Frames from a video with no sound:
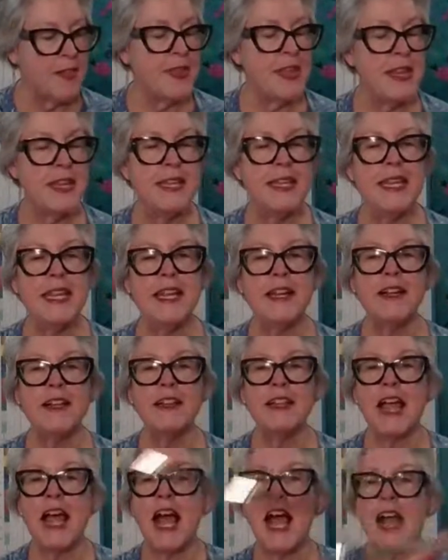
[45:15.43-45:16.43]
The
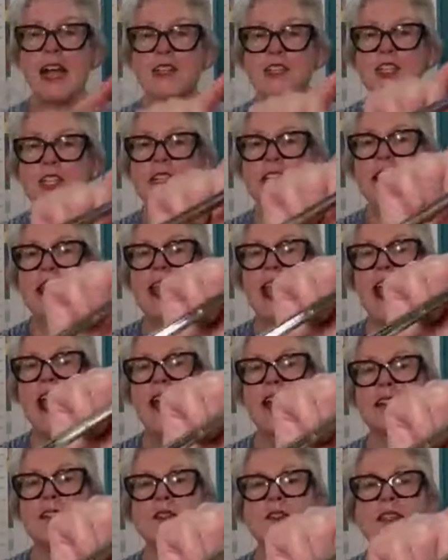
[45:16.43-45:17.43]
needle actually
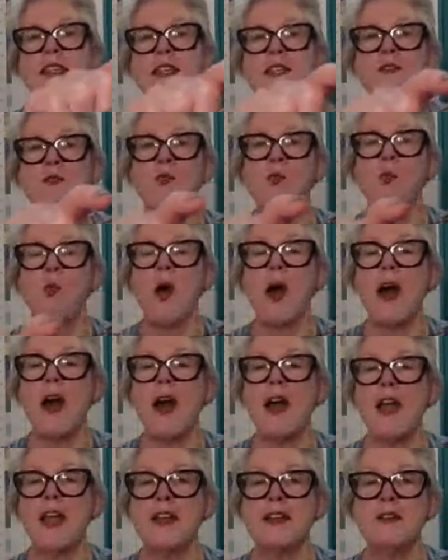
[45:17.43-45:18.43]
has these
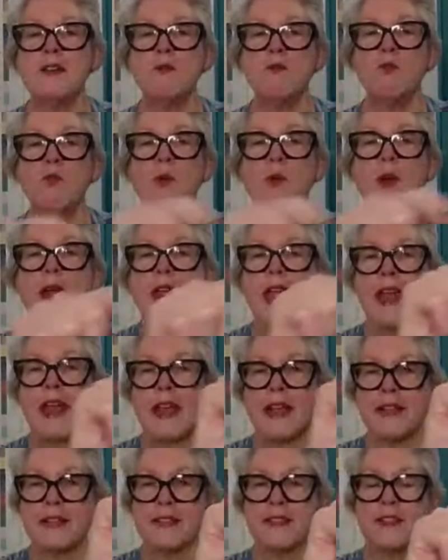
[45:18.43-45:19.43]
wide
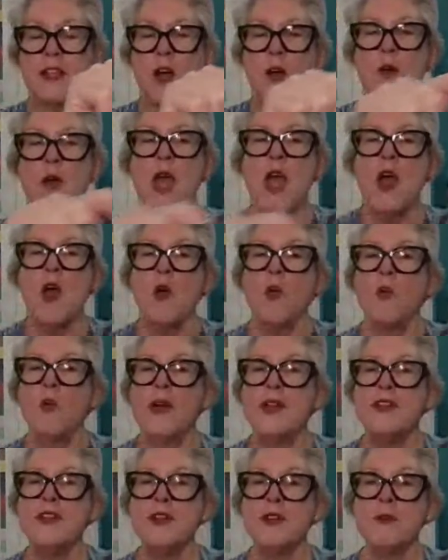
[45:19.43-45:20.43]
wings. So
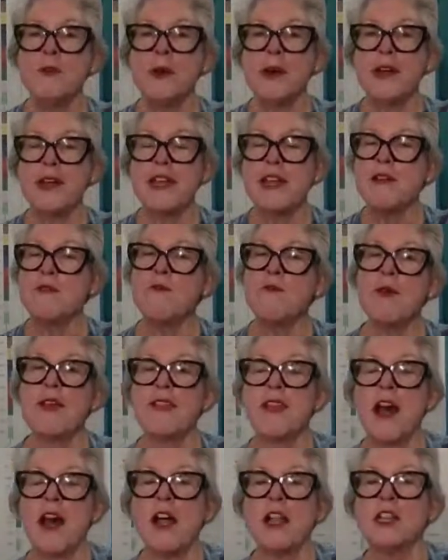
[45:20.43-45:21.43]
when you're working
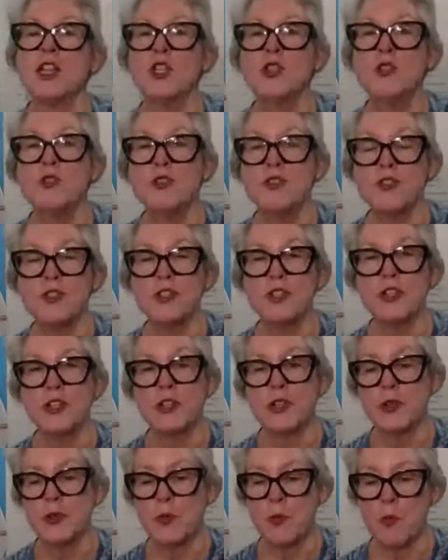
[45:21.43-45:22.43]
with a
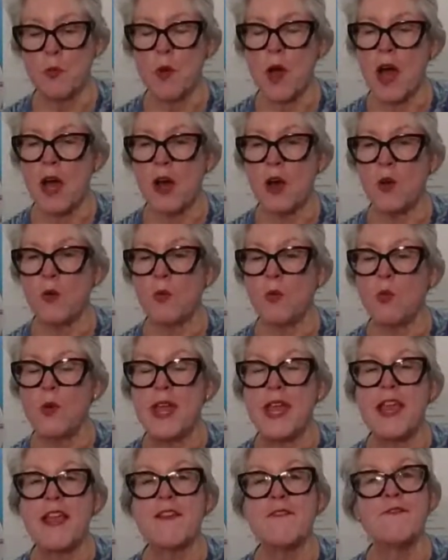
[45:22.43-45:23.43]
looser
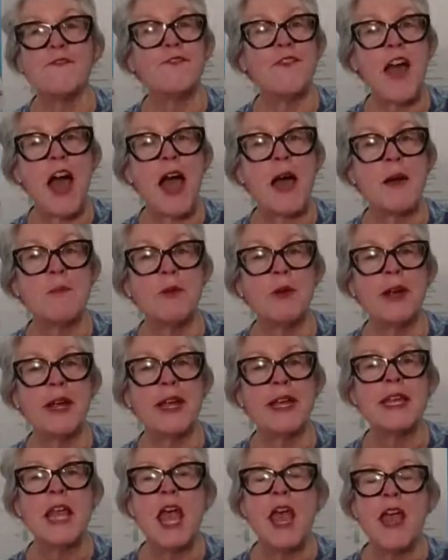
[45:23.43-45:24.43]
weave
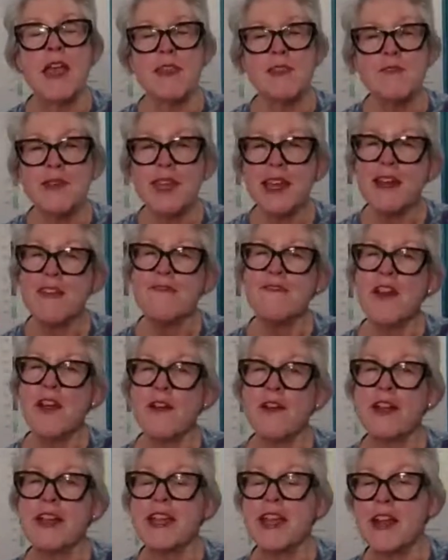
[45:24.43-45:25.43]
fabric, you get a
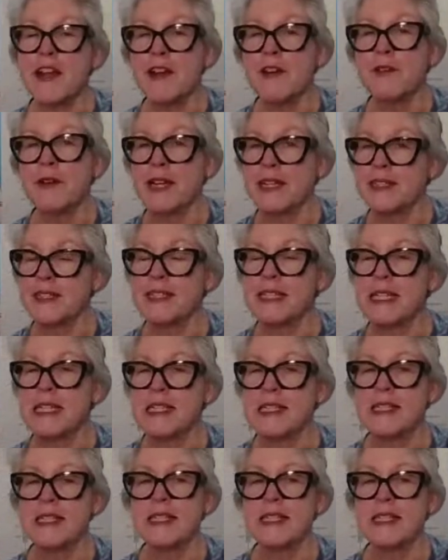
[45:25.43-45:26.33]
very interesting